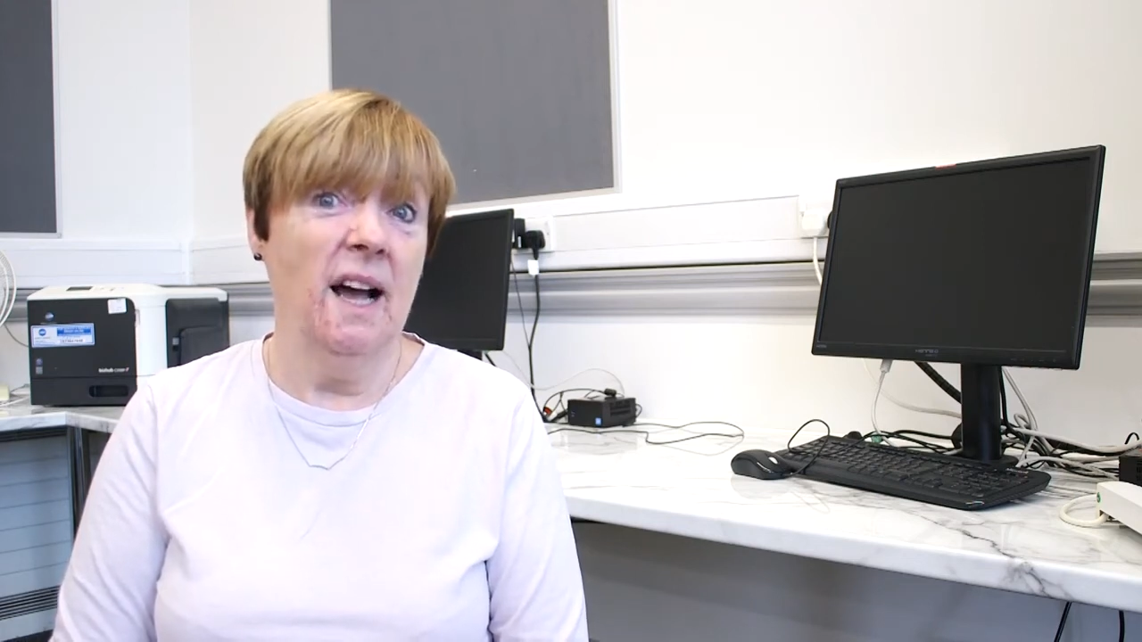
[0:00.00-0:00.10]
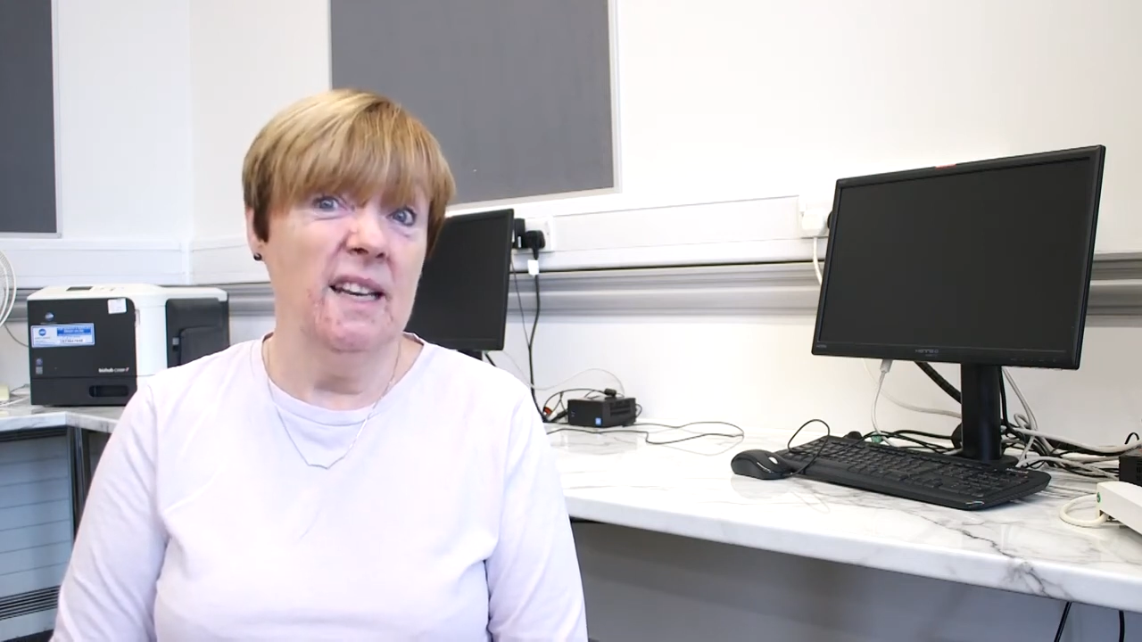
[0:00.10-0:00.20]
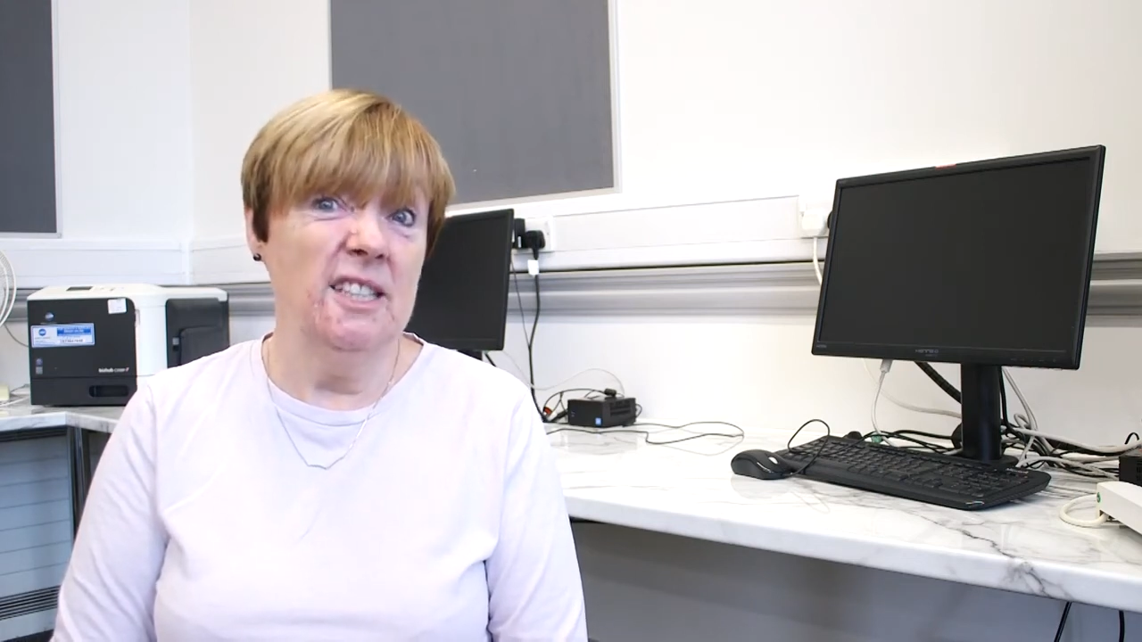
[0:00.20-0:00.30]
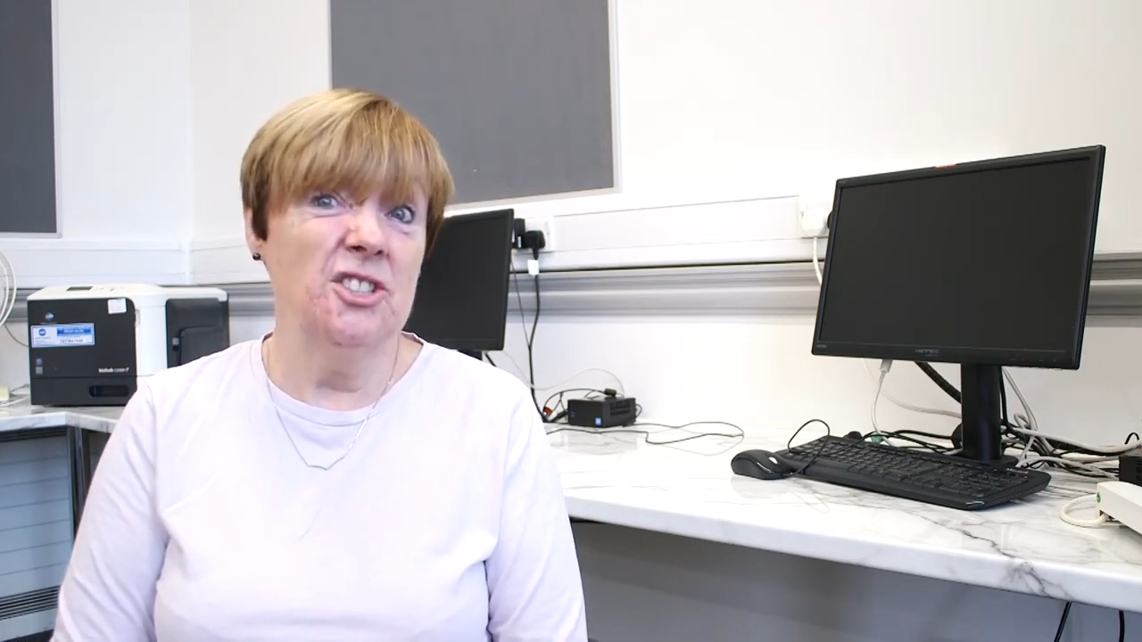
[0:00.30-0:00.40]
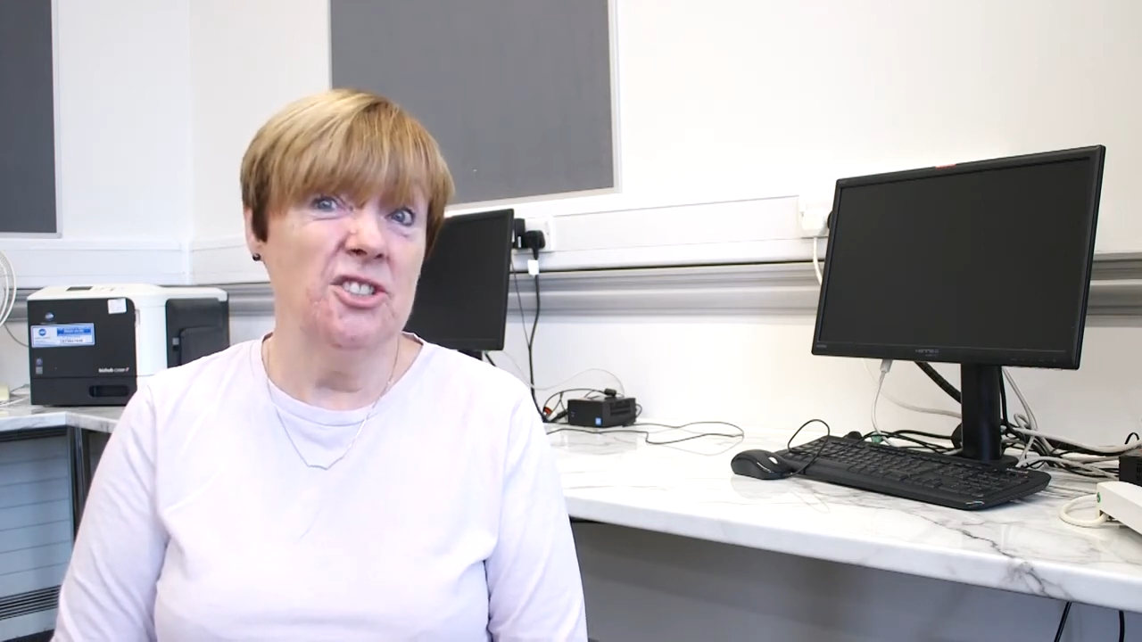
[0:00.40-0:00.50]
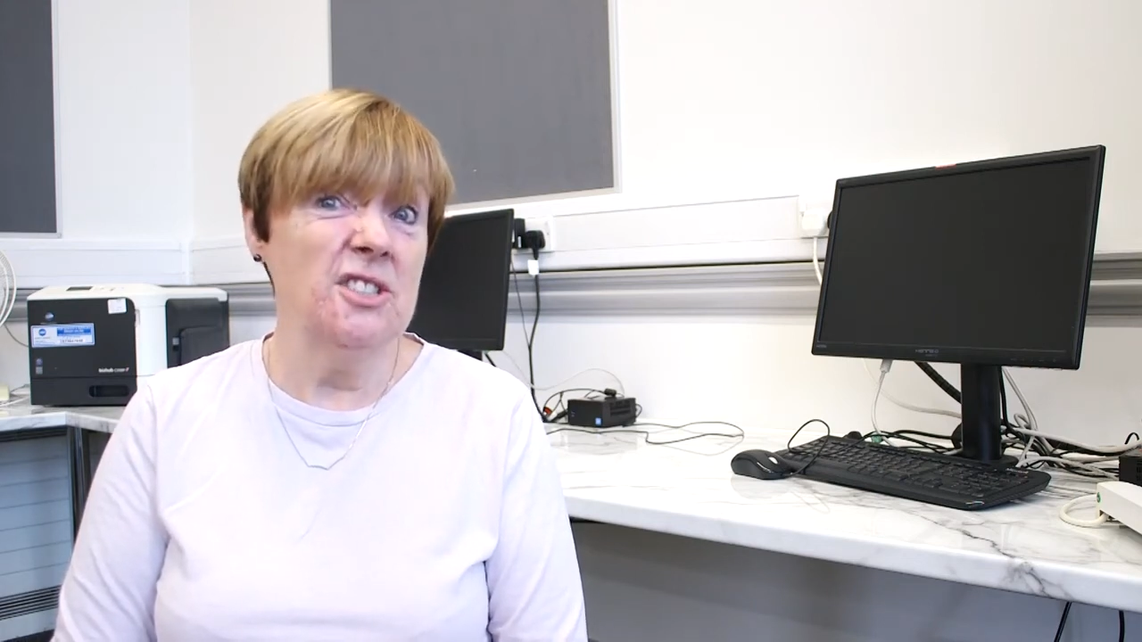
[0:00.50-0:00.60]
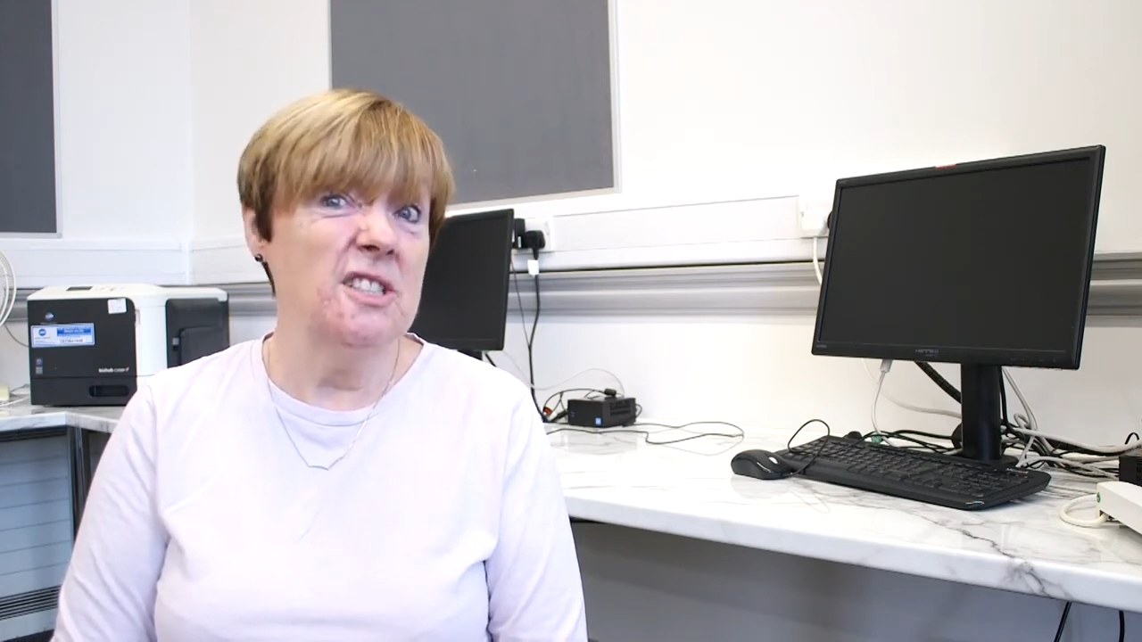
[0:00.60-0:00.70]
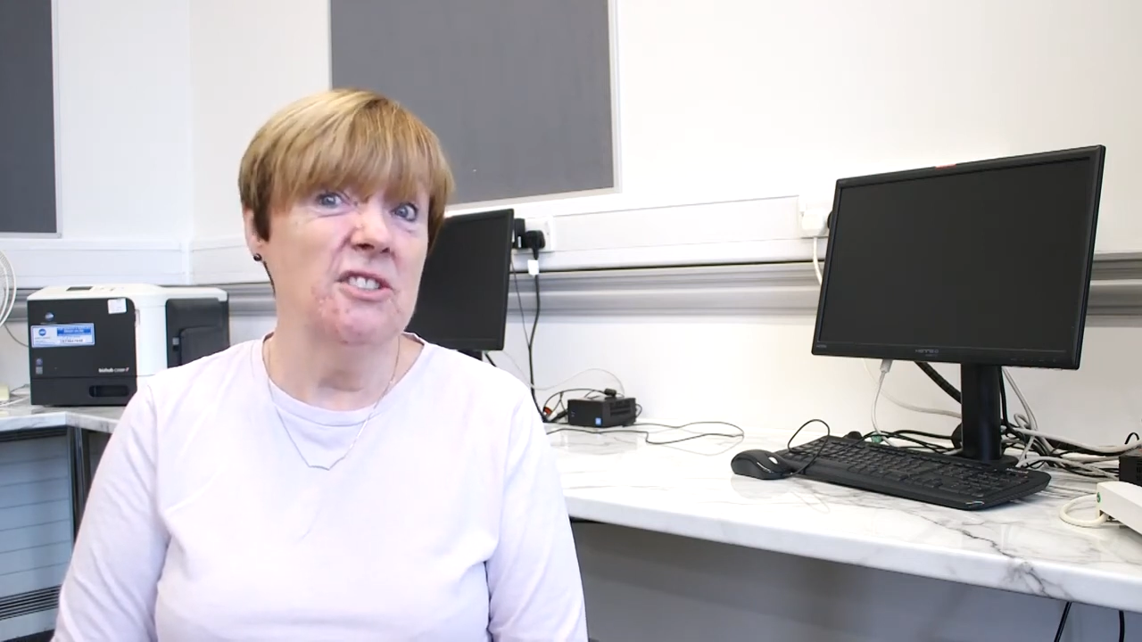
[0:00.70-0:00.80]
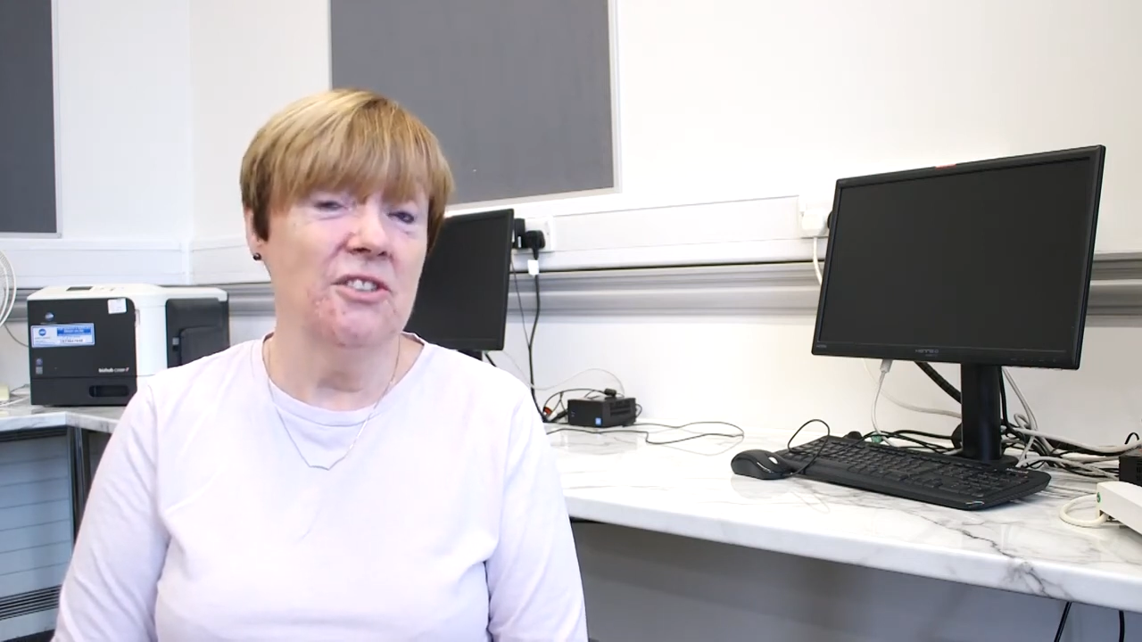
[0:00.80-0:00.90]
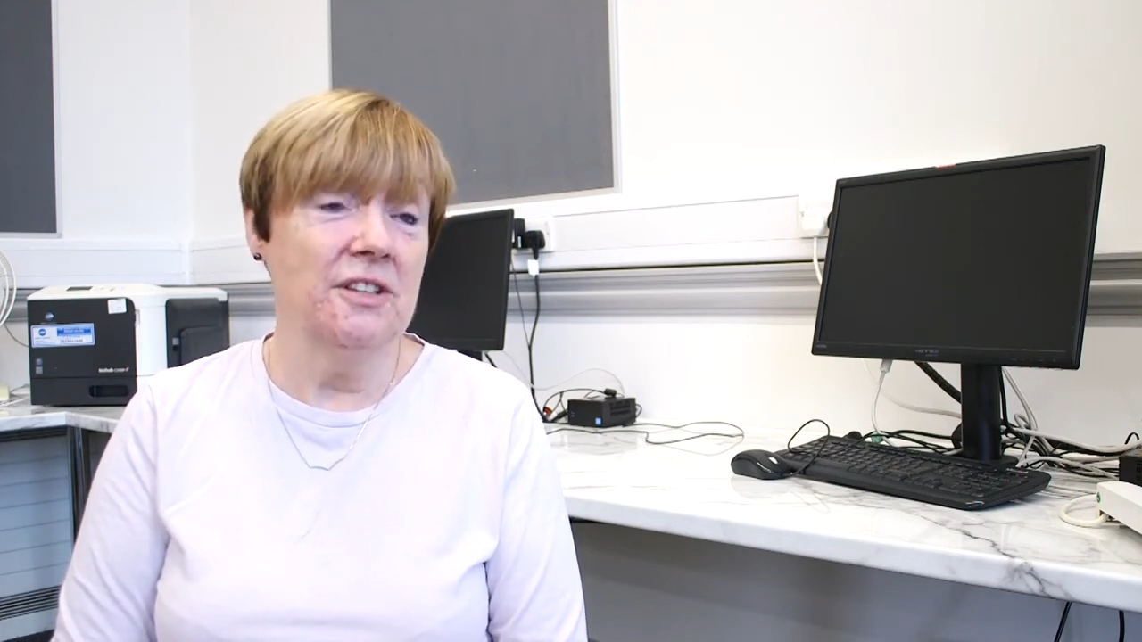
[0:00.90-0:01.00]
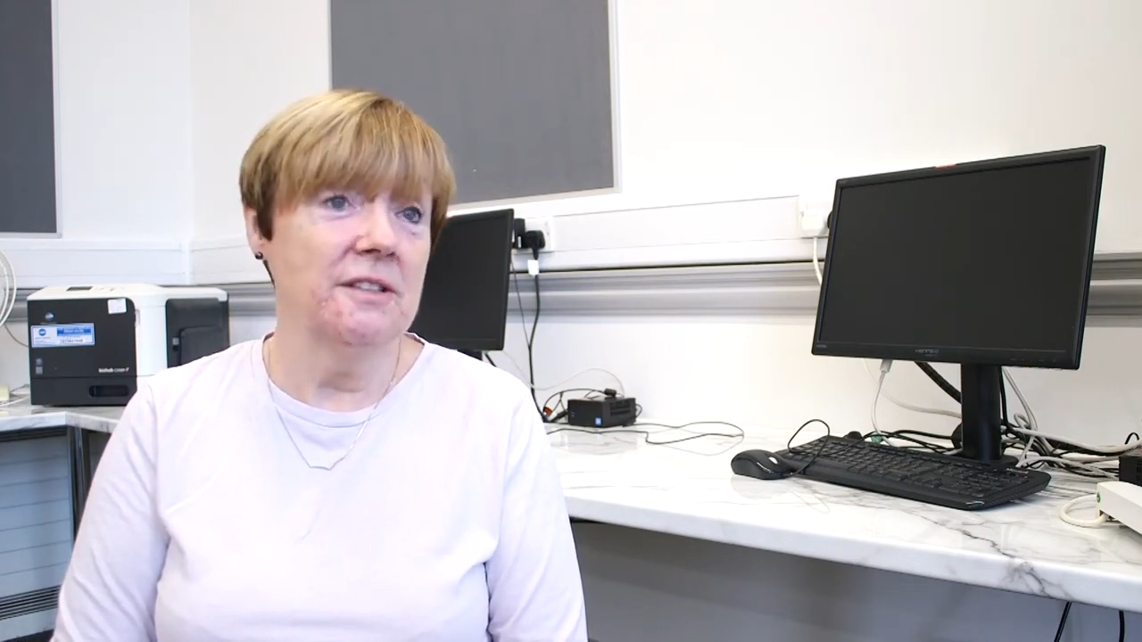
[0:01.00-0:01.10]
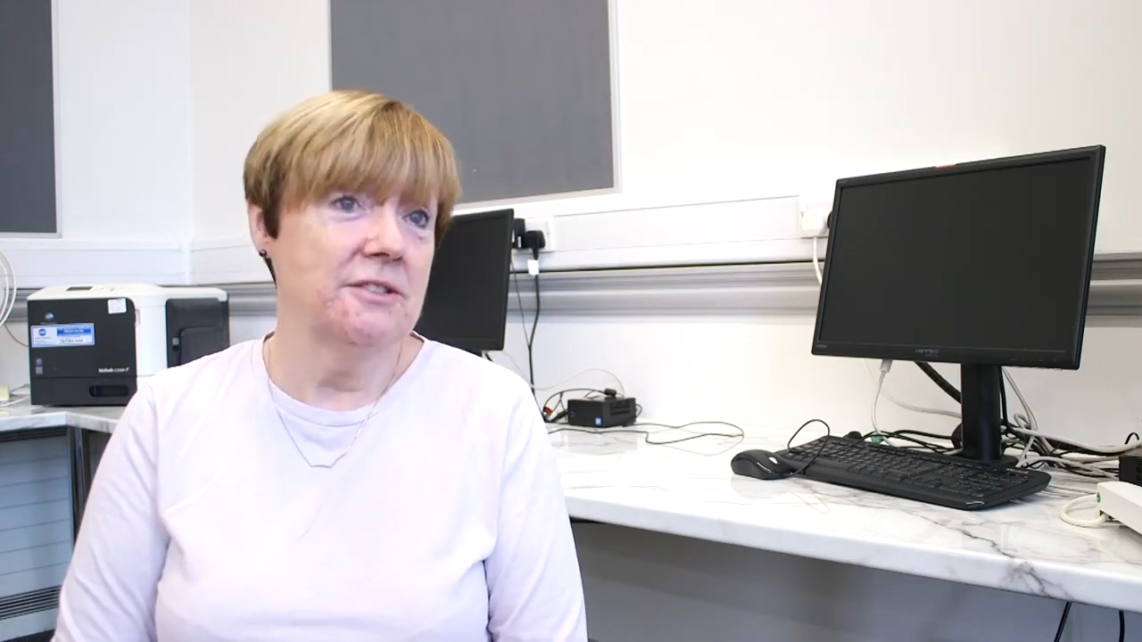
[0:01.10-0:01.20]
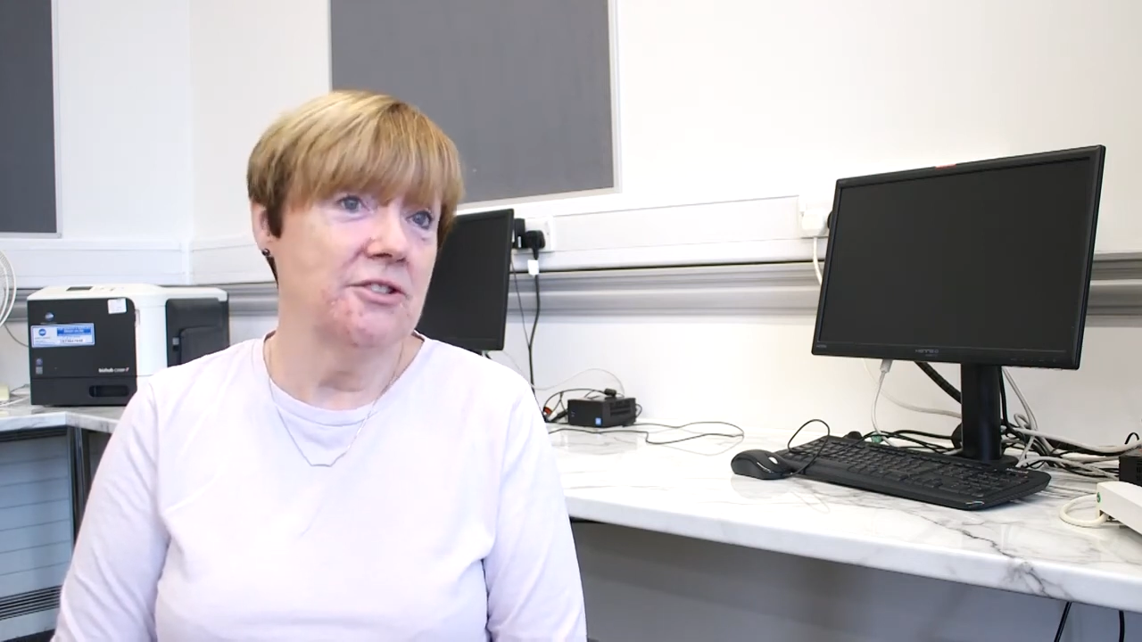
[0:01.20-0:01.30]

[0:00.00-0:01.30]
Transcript: and it's just another